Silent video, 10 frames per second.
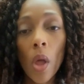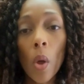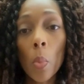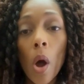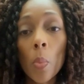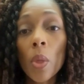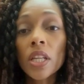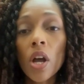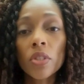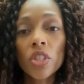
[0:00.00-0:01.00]
What we
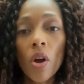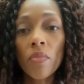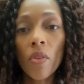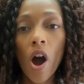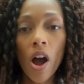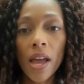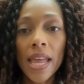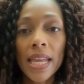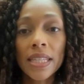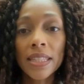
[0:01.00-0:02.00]
know so far
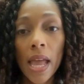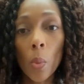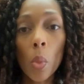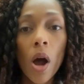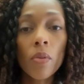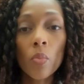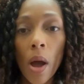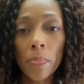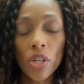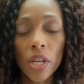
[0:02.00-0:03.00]
is that one
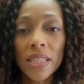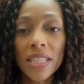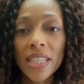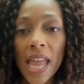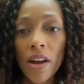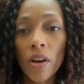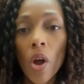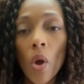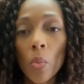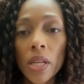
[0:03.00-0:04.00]
rupture in the tanker
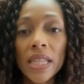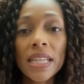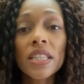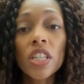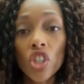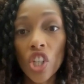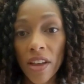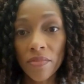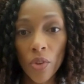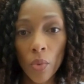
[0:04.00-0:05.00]
released jet
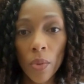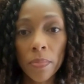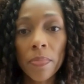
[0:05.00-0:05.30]
fuel,